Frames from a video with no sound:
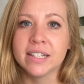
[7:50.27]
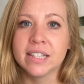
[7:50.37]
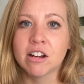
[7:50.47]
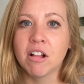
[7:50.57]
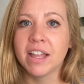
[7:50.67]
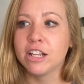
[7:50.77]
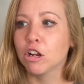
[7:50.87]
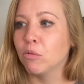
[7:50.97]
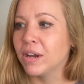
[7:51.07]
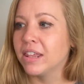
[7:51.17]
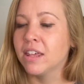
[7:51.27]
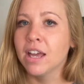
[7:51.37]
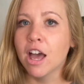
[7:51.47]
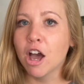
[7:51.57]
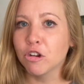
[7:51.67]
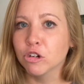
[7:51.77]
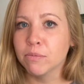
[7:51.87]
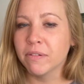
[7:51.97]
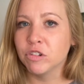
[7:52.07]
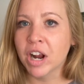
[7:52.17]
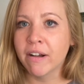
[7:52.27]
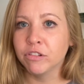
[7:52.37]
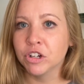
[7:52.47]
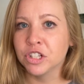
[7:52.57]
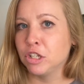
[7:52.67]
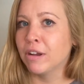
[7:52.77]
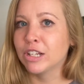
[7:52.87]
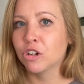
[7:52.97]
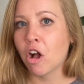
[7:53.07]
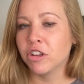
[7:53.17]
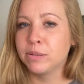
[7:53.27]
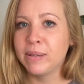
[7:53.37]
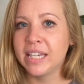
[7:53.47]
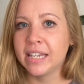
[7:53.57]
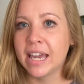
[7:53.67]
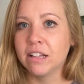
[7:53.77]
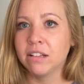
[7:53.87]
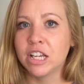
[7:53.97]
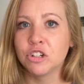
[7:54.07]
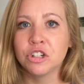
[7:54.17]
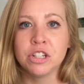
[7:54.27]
It's not like you're with a group of travelers and you guys are all speaking English.